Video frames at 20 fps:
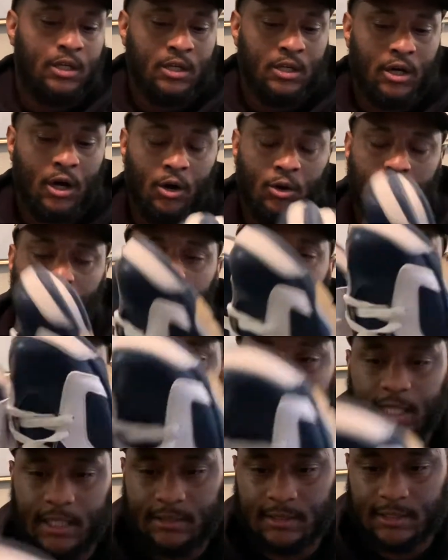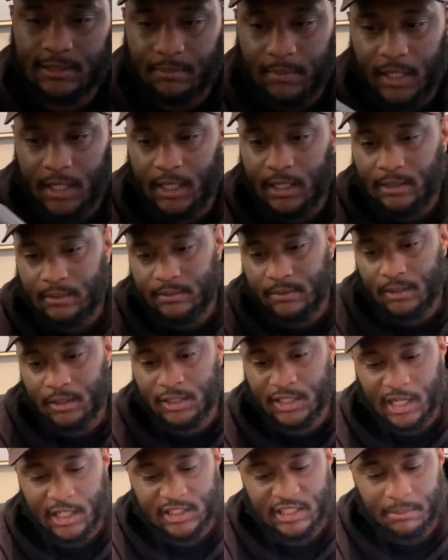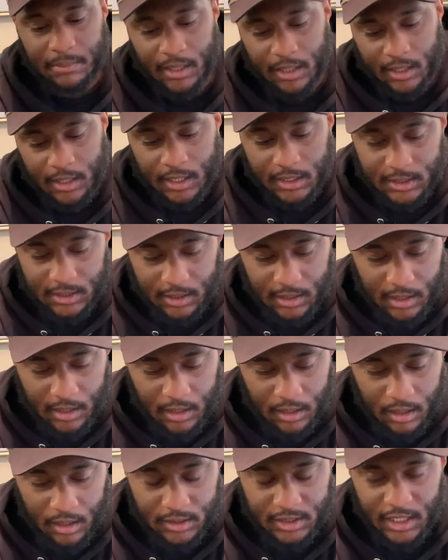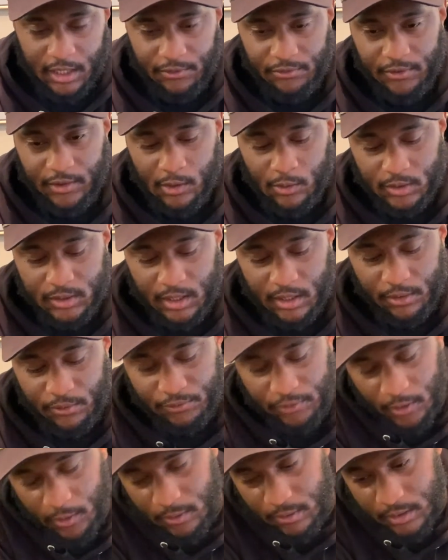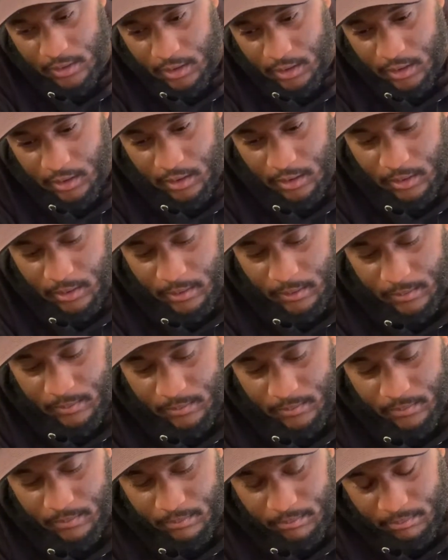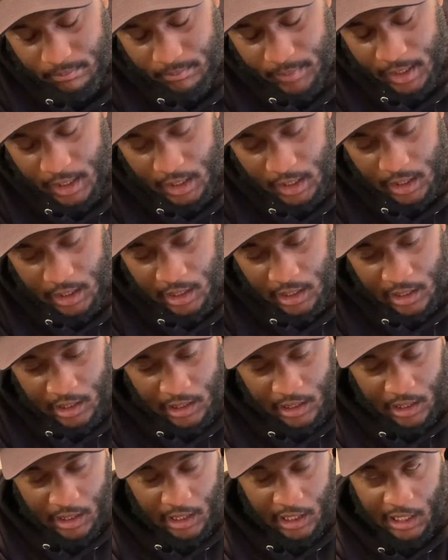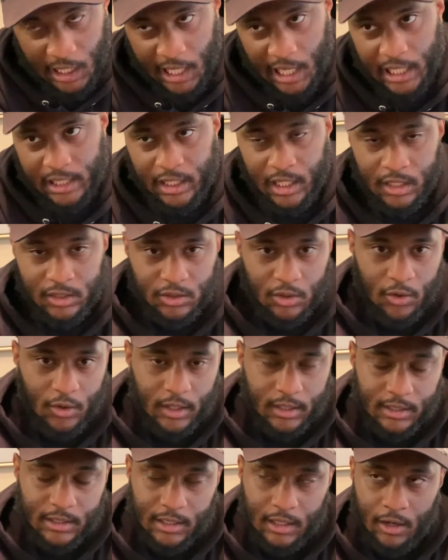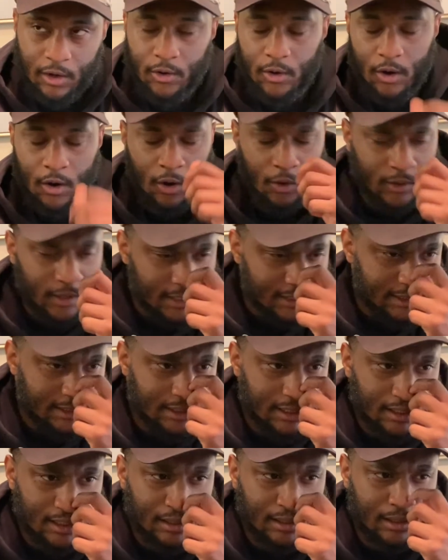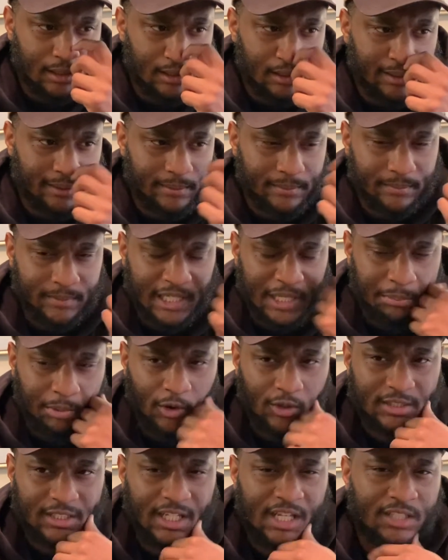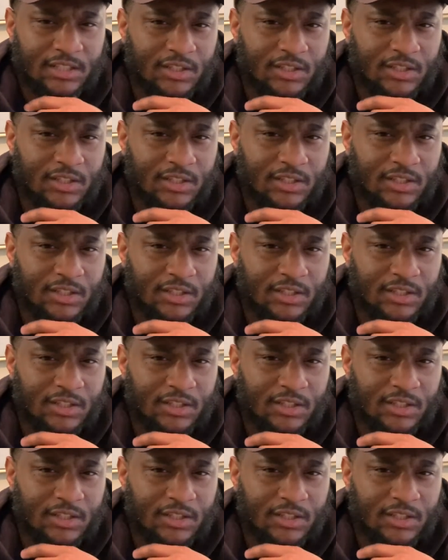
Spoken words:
Olympic 6s, man. Shout out to my cousin, Jay Fuse, Kenfolk. He had these on his, he posted these